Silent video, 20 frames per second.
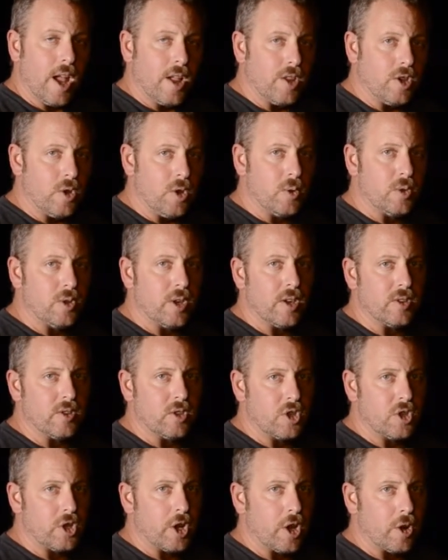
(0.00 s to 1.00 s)
and use it
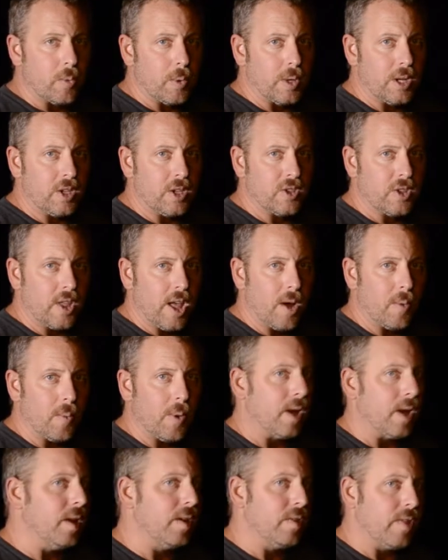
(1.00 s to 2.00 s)
as a shutter release that
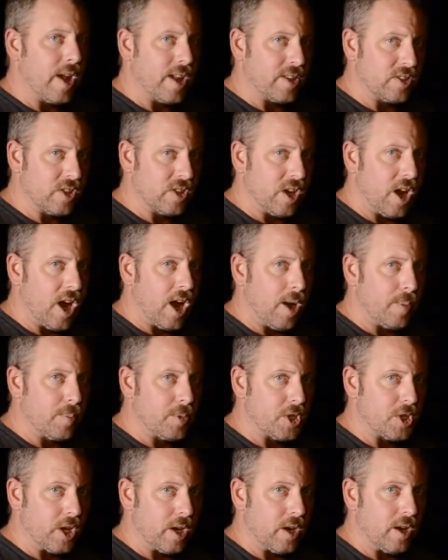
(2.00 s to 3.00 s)
way. That's an
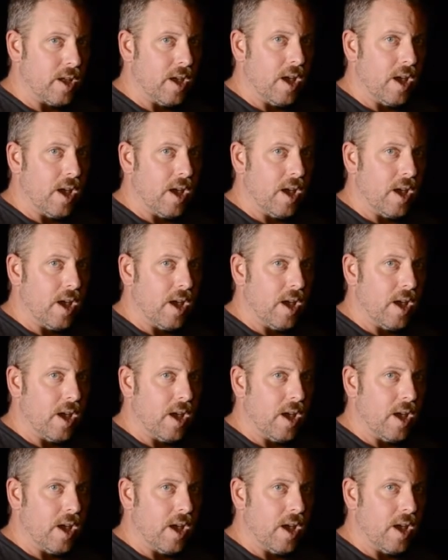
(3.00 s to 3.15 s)
option.